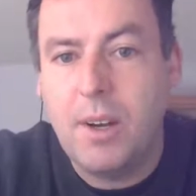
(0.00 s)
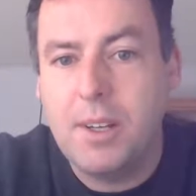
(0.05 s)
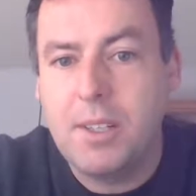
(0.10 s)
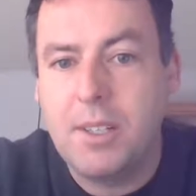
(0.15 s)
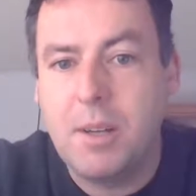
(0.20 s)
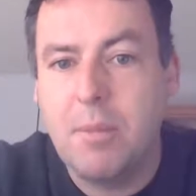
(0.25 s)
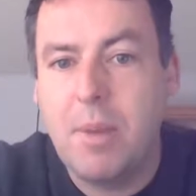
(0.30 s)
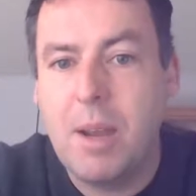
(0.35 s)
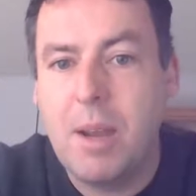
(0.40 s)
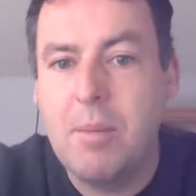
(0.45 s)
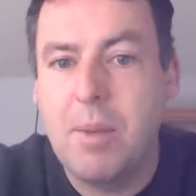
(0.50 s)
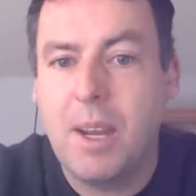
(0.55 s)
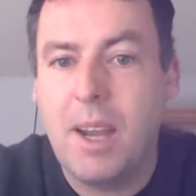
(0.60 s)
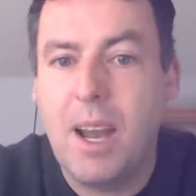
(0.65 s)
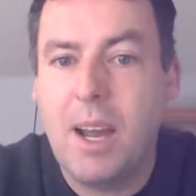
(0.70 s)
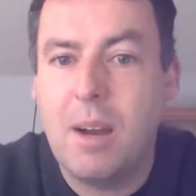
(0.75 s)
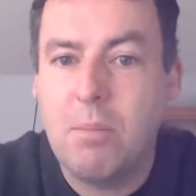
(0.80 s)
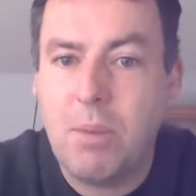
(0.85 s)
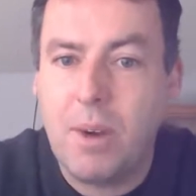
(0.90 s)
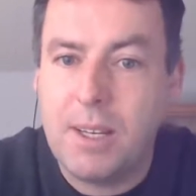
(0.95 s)
one is the baby
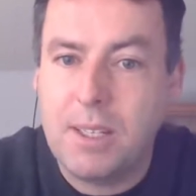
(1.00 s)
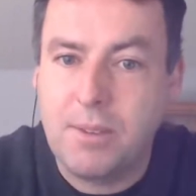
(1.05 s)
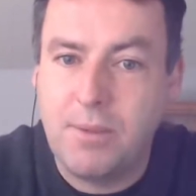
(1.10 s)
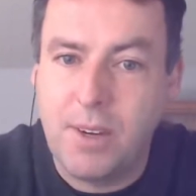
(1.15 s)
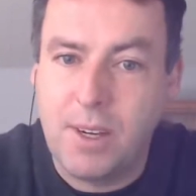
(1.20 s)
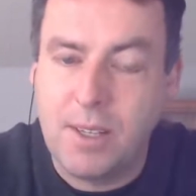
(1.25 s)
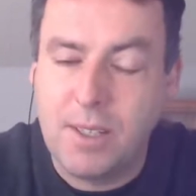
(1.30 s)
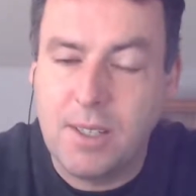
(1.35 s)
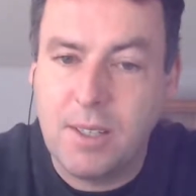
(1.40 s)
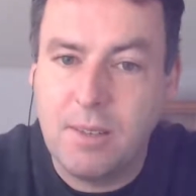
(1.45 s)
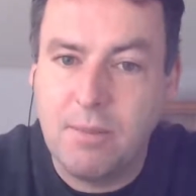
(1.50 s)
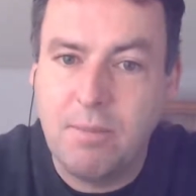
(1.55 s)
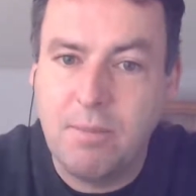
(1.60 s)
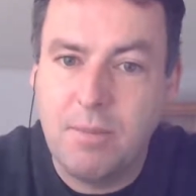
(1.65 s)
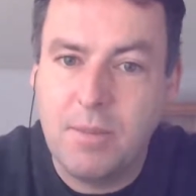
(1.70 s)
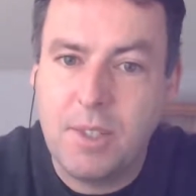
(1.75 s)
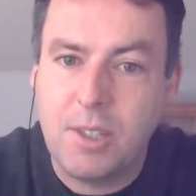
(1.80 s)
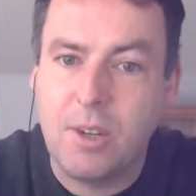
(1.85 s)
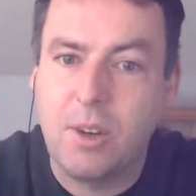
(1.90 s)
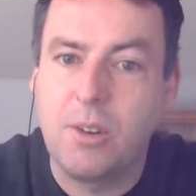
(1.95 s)
can't breastfeed.
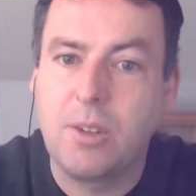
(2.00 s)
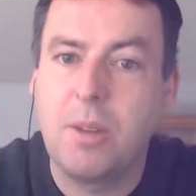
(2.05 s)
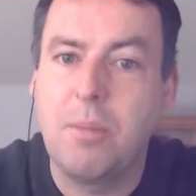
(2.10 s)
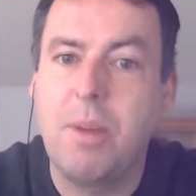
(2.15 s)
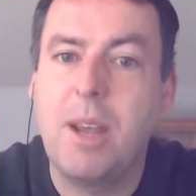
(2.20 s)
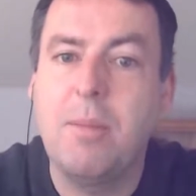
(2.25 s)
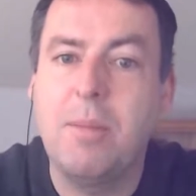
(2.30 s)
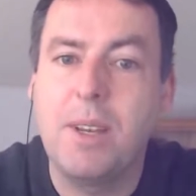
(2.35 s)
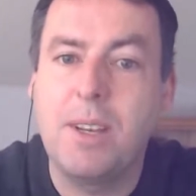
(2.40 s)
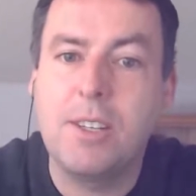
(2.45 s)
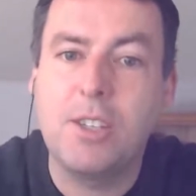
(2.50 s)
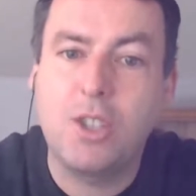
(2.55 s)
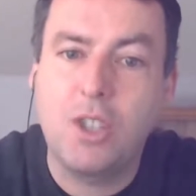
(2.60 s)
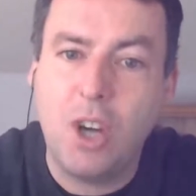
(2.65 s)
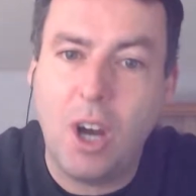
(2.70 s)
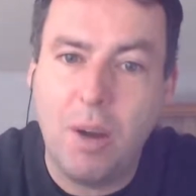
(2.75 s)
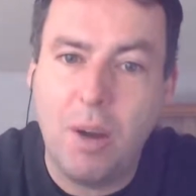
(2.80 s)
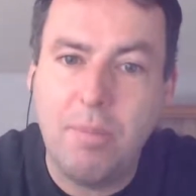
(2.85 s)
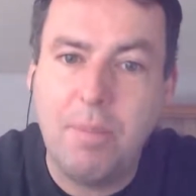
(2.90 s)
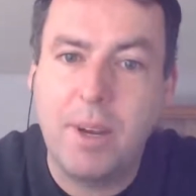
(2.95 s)
So the baby is
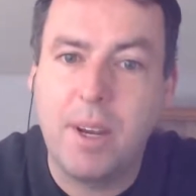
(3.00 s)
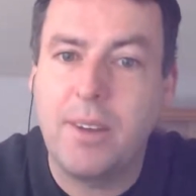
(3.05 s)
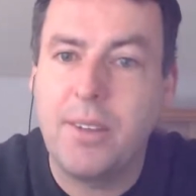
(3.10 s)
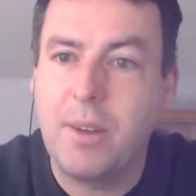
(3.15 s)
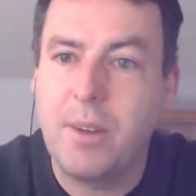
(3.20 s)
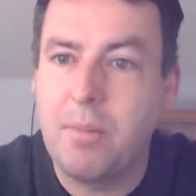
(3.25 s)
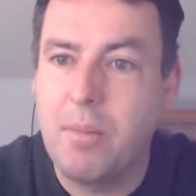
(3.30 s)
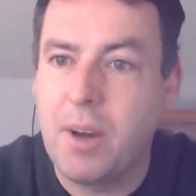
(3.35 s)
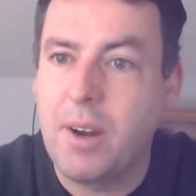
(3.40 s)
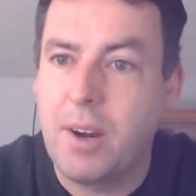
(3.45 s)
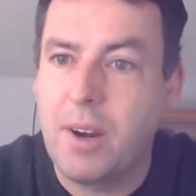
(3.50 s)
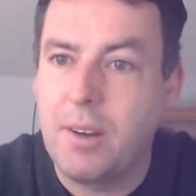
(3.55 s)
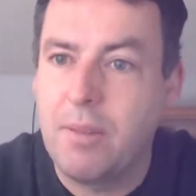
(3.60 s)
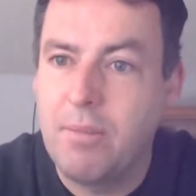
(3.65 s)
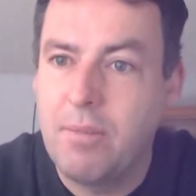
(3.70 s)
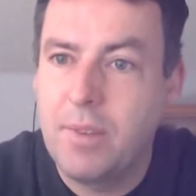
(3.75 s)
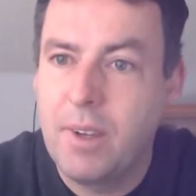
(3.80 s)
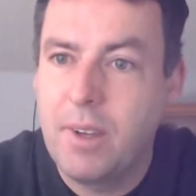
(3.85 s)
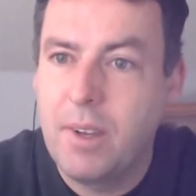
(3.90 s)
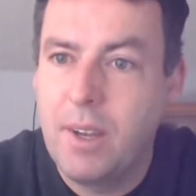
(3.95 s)
chomping on the
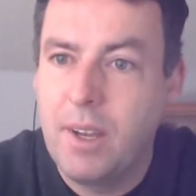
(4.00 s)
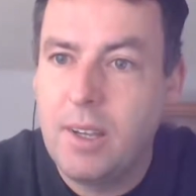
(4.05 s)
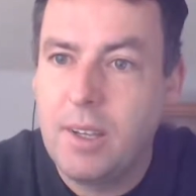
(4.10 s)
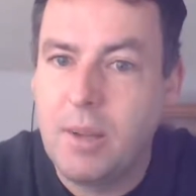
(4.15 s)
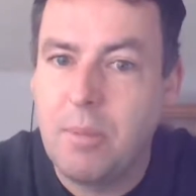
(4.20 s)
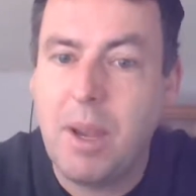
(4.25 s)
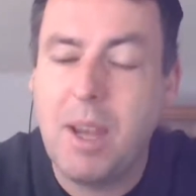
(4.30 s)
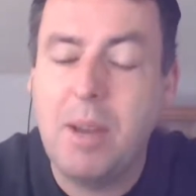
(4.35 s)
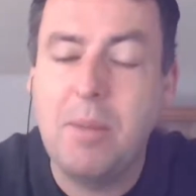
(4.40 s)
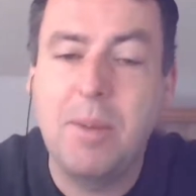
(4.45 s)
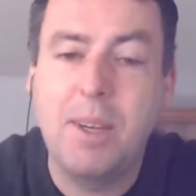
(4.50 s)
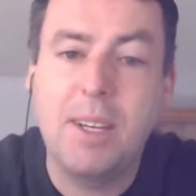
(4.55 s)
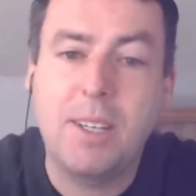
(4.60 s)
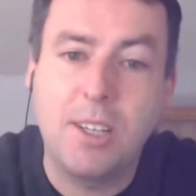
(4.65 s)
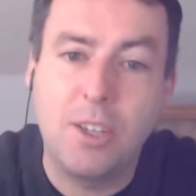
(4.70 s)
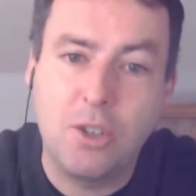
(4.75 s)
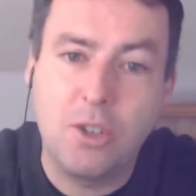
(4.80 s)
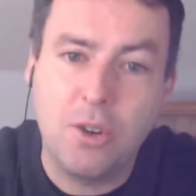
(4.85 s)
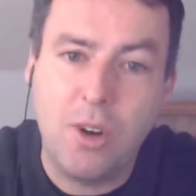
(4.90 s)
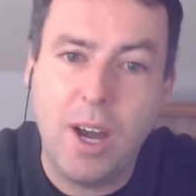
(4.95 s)
mother. The baby
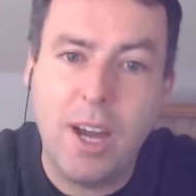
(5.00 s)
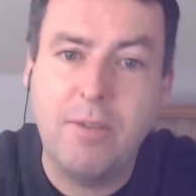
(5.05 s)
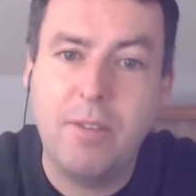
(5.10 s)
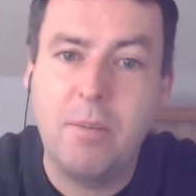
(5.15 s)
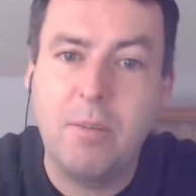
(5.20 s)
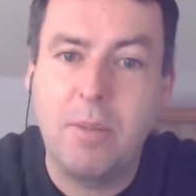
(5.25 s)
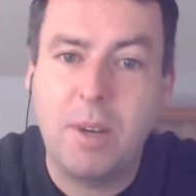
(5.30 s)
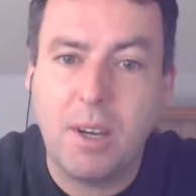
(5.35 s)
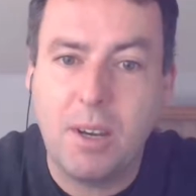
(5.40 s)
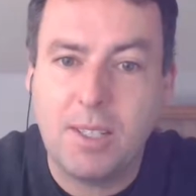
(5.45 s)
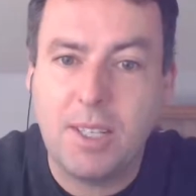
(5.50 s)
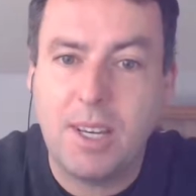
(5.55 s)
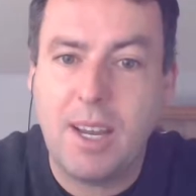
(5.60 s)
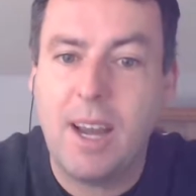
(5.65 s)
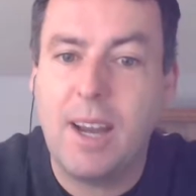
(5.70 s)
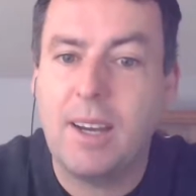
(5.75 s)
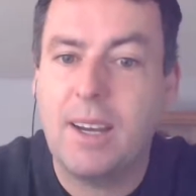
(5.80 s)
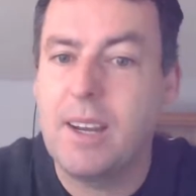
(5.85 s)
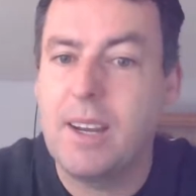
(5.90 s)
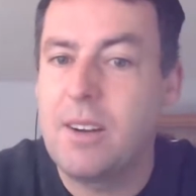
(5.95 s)
isn't thriving because
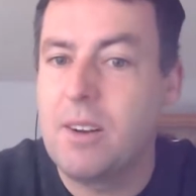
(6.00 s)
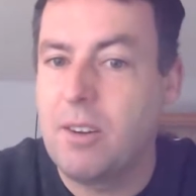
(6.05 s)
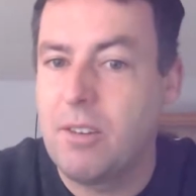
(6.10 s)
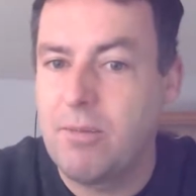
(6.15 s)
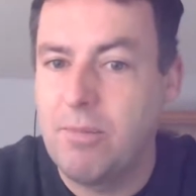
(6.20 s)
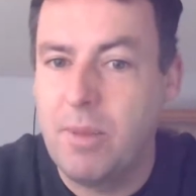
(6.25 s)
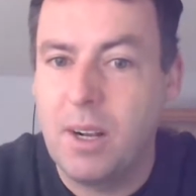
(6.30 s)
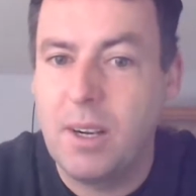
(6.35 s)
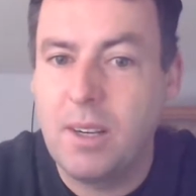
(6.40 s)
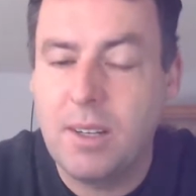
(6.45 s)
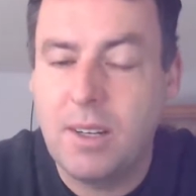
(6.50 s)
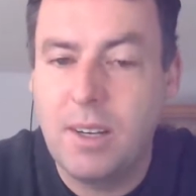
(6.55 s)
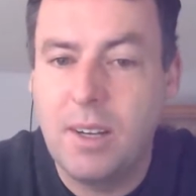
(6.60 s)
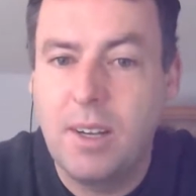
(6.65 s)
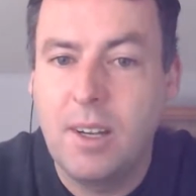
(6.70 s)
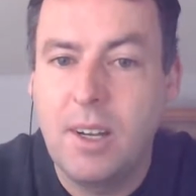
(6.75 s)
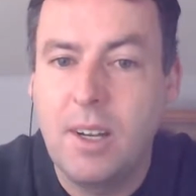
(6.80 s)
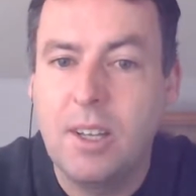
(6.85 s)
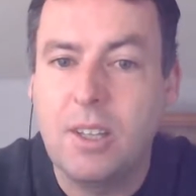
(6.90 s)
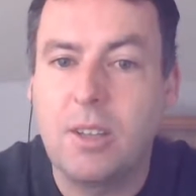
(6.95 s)
can't get enough milk.
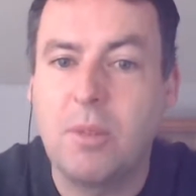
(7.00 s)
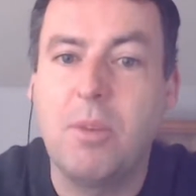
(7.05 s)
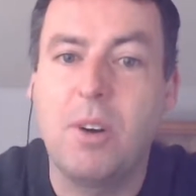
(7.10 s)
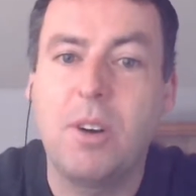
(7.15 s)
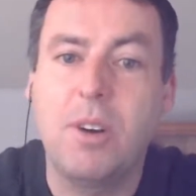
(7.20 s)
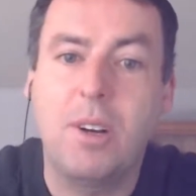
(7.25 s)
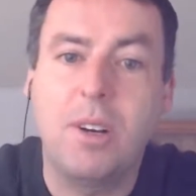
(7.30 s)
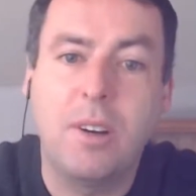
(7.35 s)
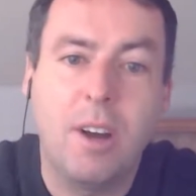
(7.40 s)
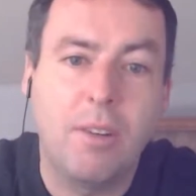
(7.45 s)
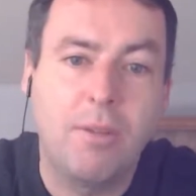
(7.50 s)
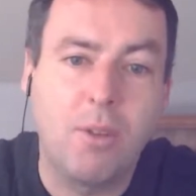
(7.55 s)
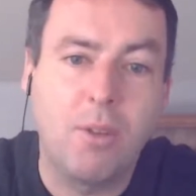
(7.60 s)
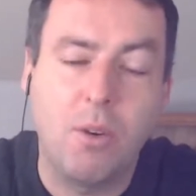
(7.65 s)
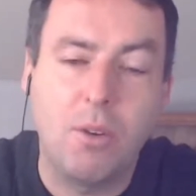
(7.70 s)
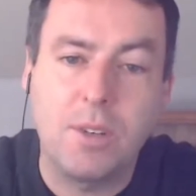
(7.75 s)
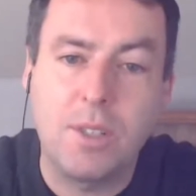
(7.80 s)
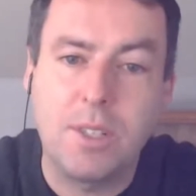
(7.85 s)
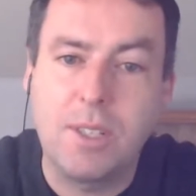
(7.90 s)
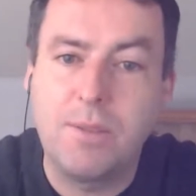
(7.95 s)
The mother, of
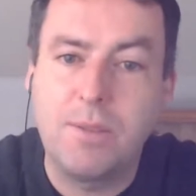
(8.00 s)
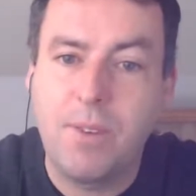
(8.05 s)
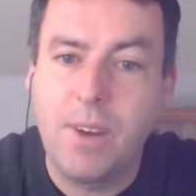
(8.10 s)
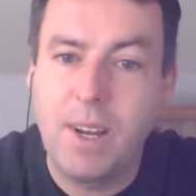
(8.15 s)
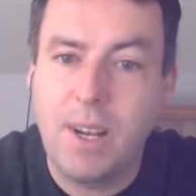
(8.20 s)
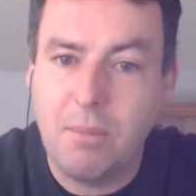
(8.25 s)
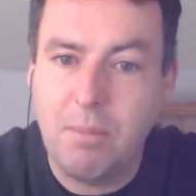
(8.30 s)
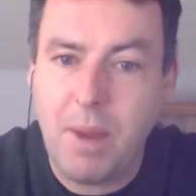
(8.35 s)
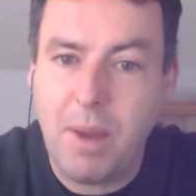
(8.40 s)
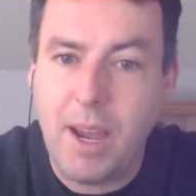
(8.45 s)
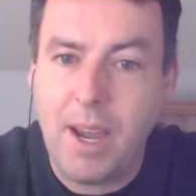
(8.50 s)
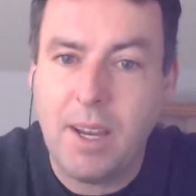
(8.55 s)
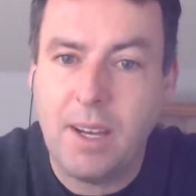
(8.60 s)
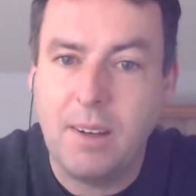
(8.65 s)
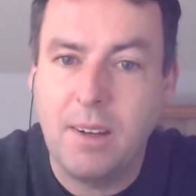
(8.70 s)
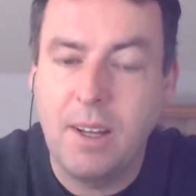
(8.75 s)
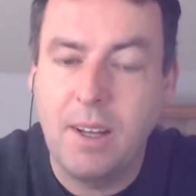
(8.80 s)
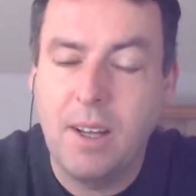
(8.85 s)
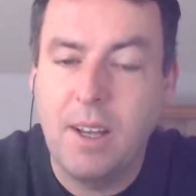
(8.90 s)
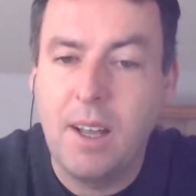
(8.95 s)
course, is feeling
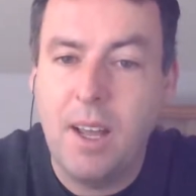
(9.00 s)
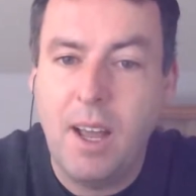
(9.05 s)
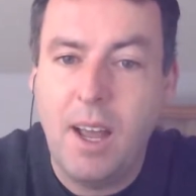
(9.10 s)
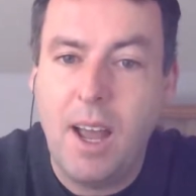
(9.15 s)
pain.